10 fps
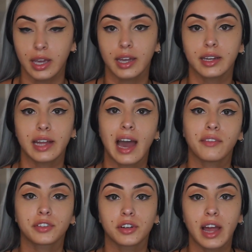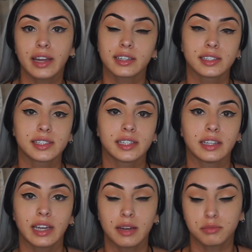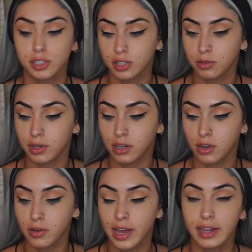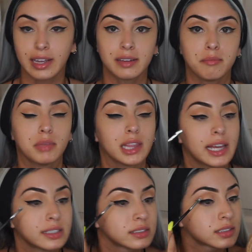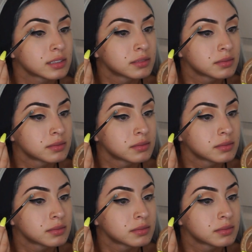And after I conceal it, I'm just going to want to go ahead and blend.